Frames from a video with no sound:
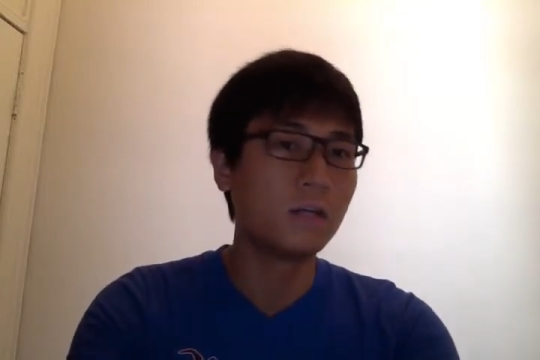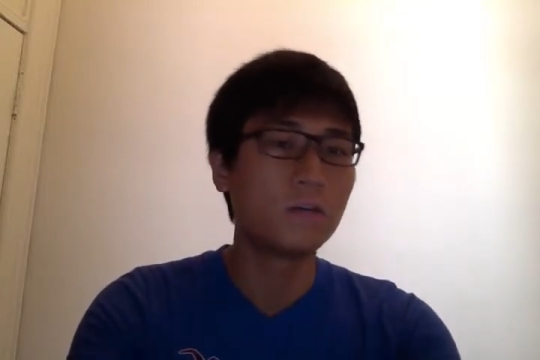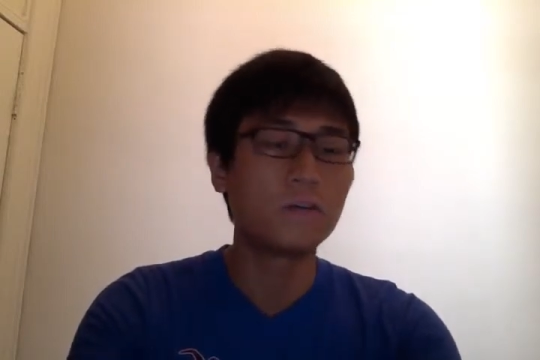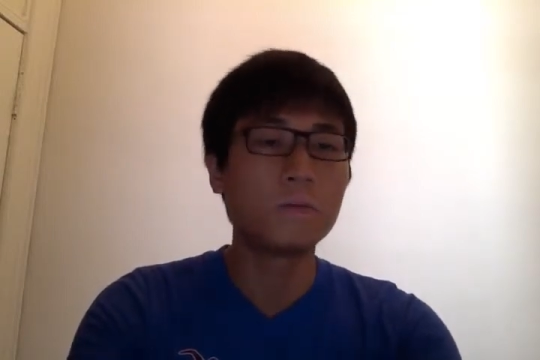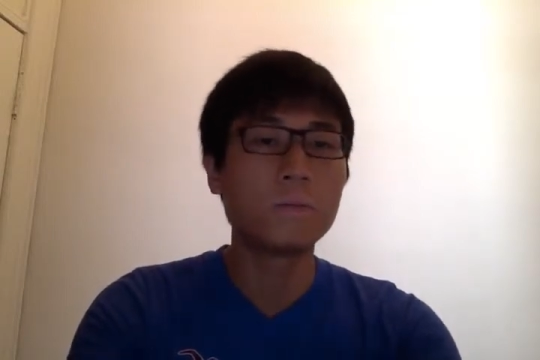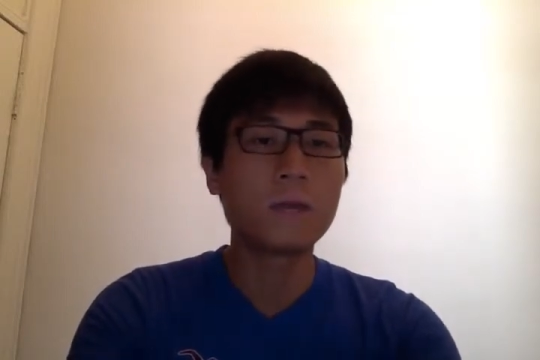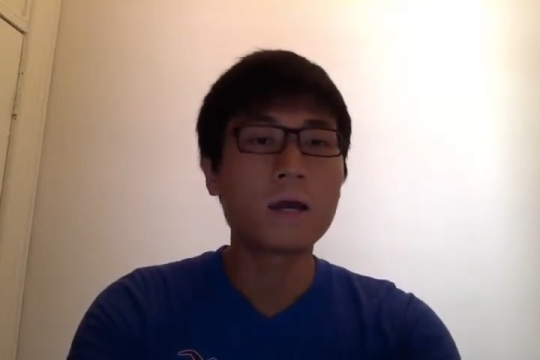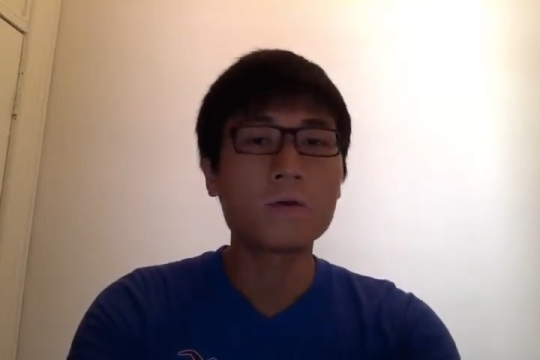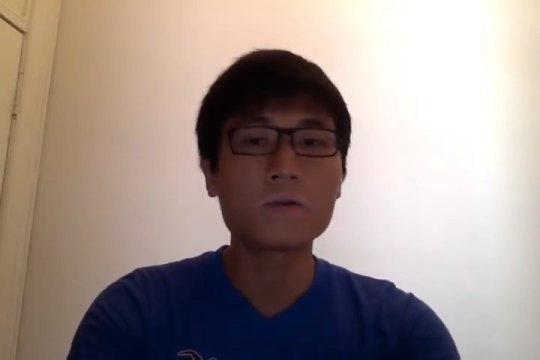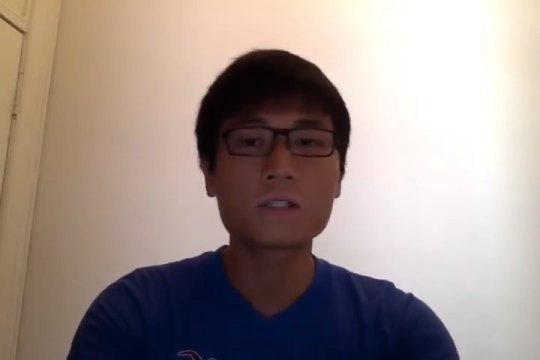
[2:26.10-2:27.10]
For
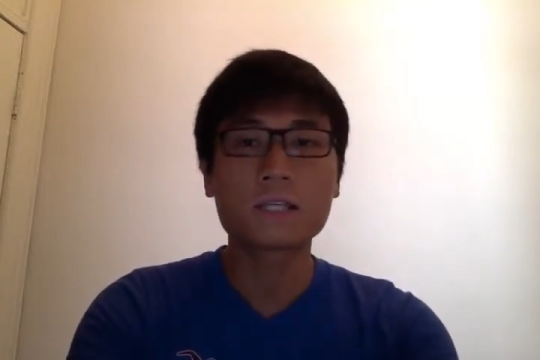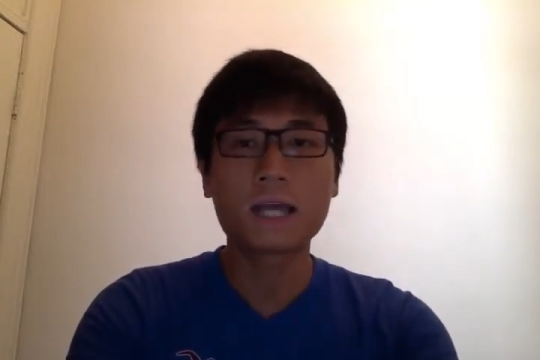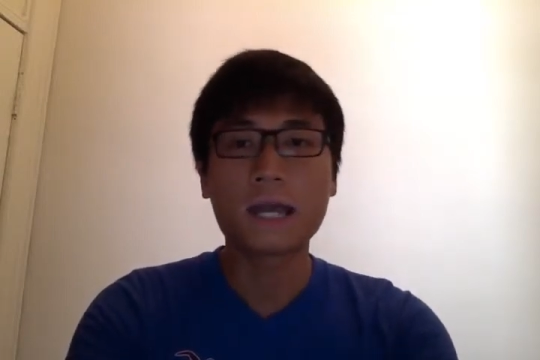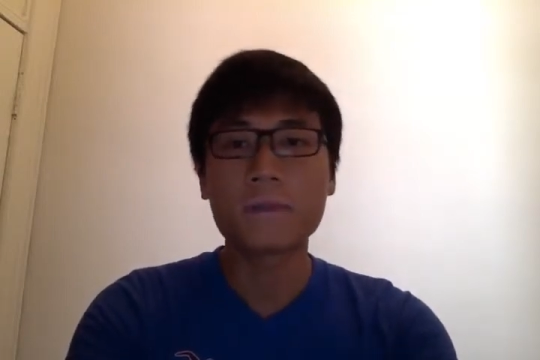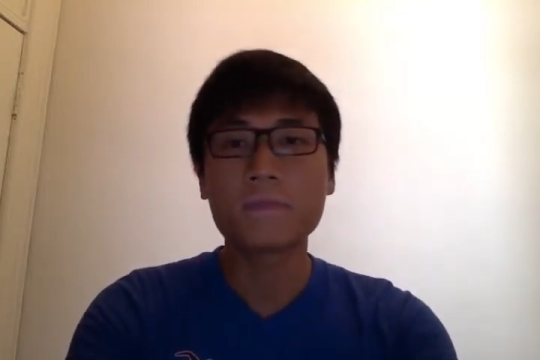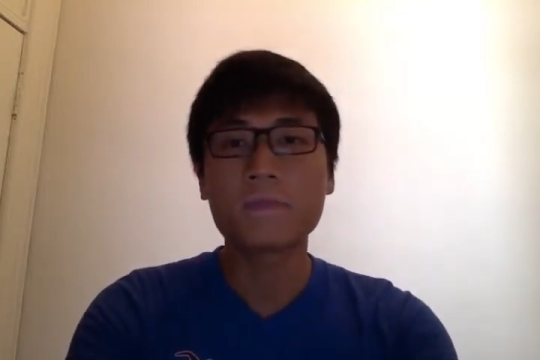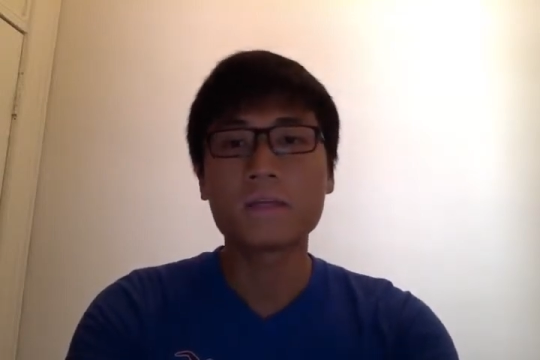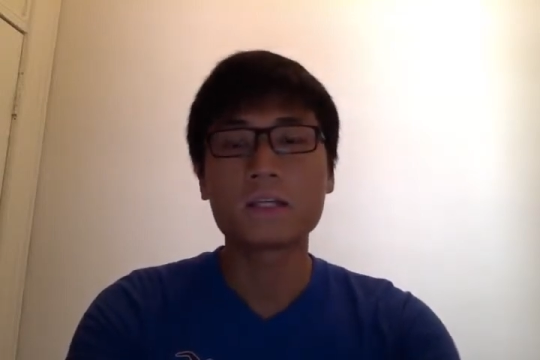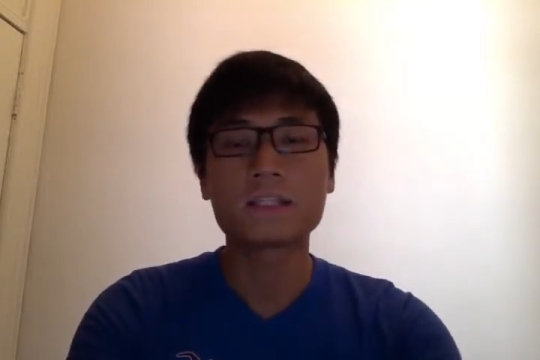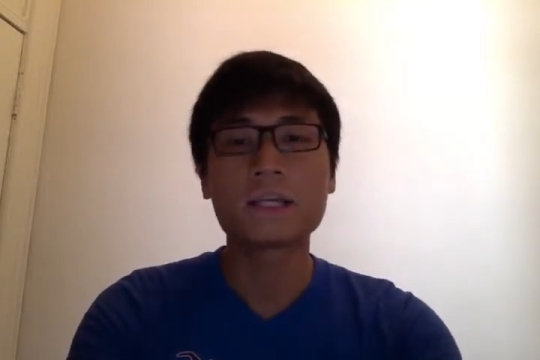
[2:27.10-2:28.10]
males game,
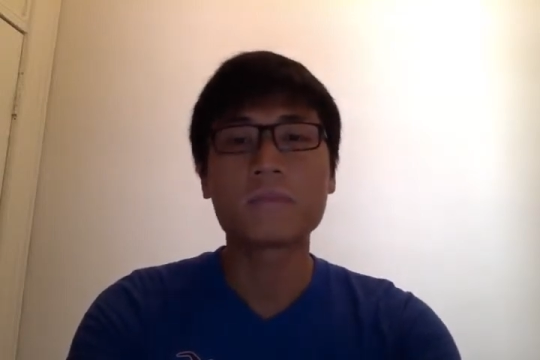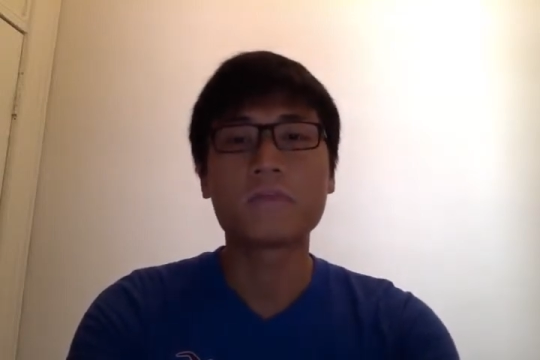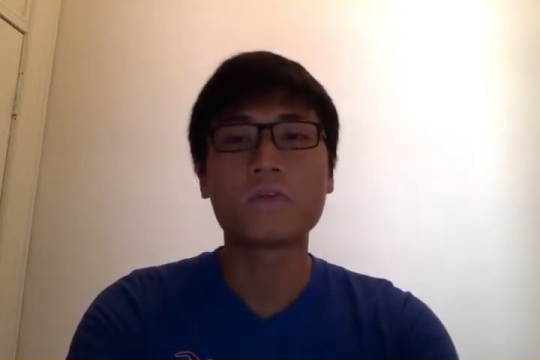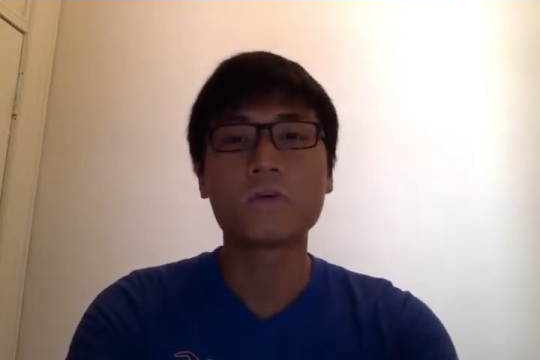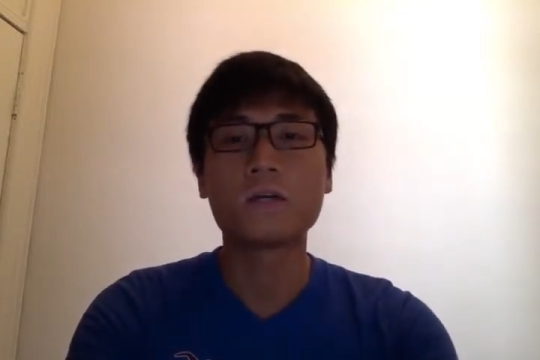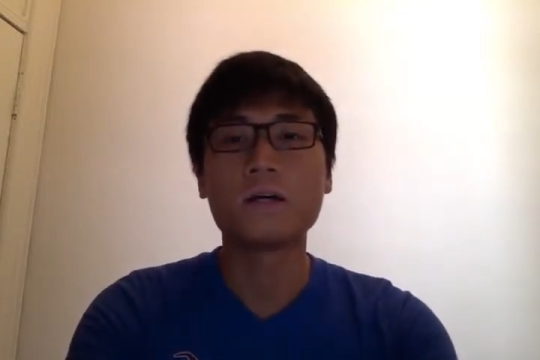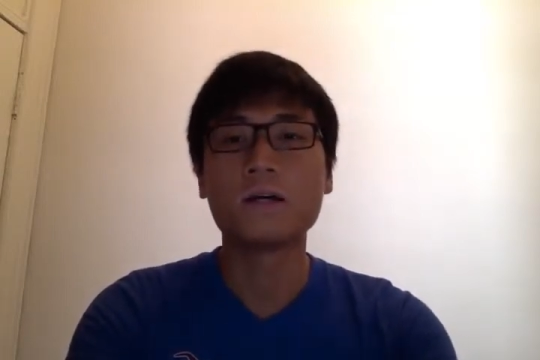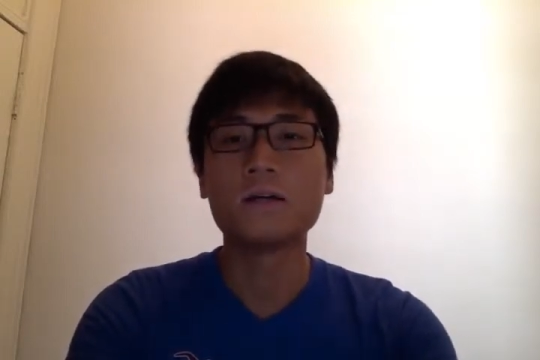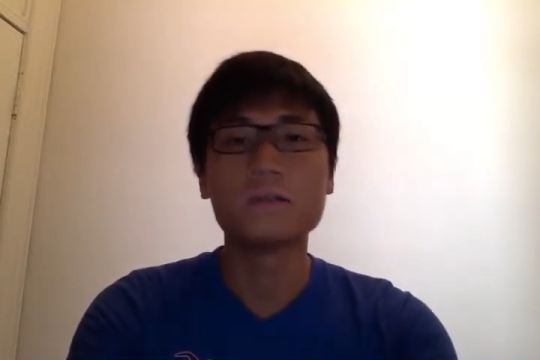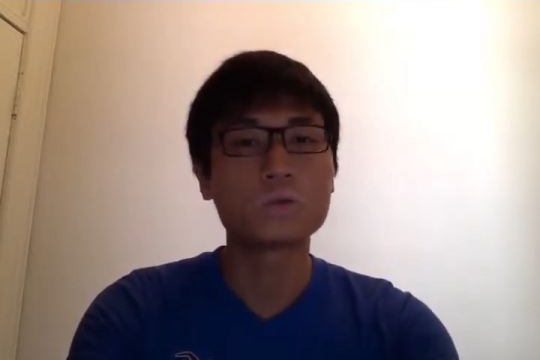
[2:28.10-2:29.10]
except for
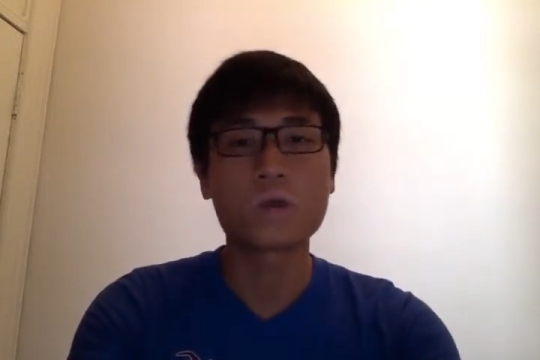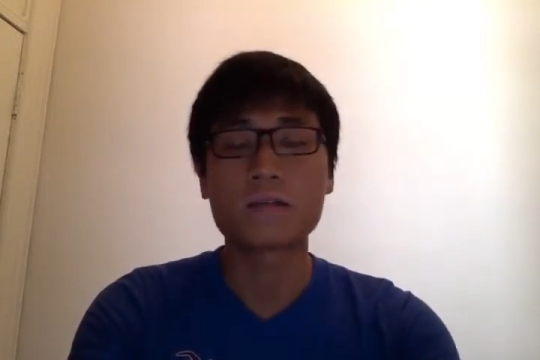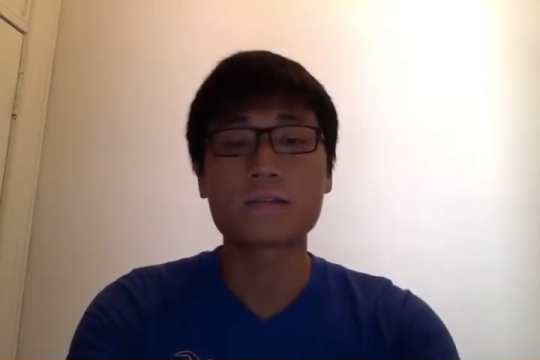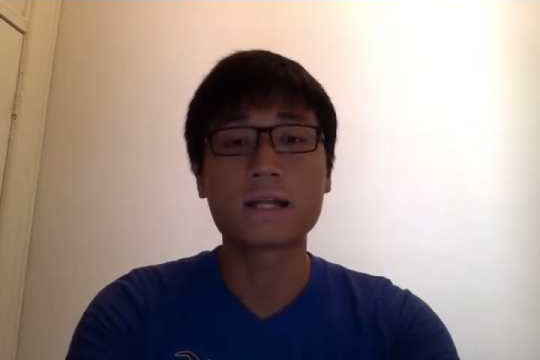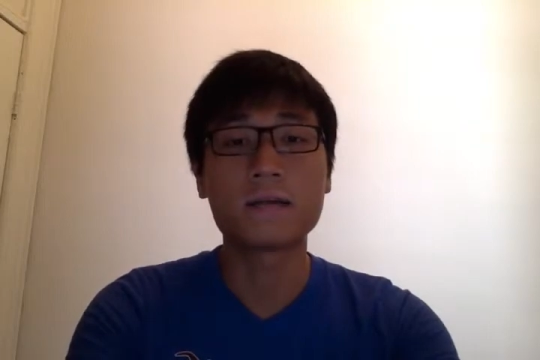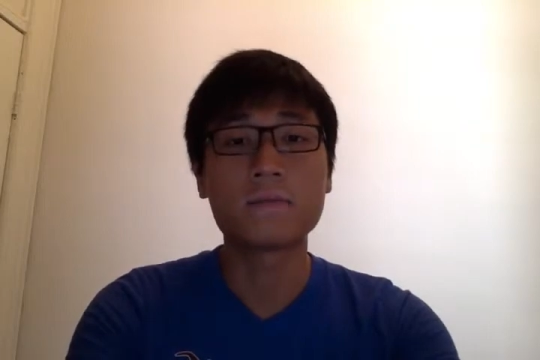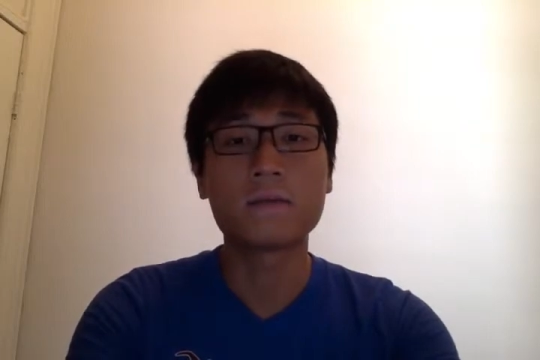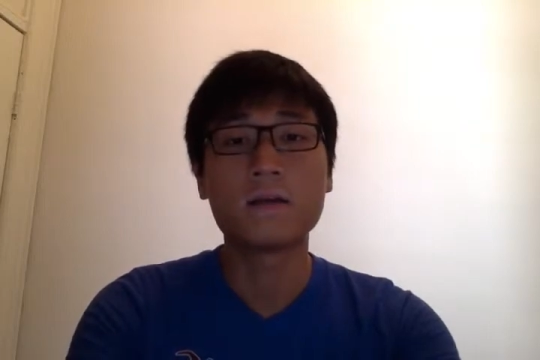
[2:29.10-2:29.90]
the Grand Slam,